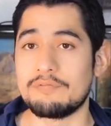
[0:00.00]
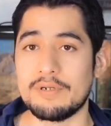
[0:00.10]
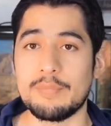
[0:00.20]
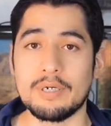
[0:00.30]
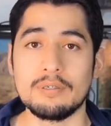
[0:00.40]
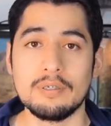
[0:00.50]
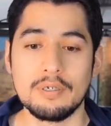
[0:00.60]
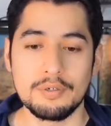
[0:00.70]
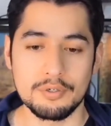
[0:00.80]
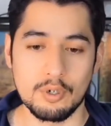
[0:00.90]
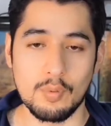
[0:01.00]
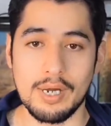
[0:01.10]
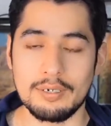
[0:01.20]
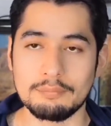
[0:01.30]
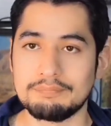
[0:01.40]
female
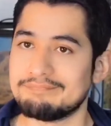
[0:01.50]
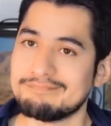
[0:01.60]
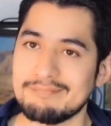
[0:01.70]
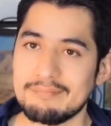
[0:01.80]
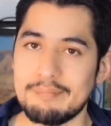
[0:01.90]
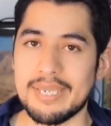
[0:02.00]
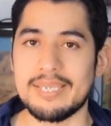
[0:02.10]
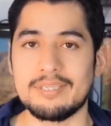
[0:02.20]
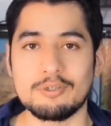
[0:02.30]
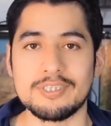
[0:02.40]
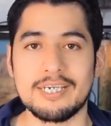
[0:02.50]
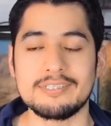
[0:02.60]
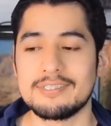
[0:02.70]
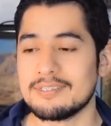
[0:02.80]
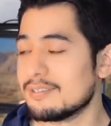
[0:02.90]
making those eggs.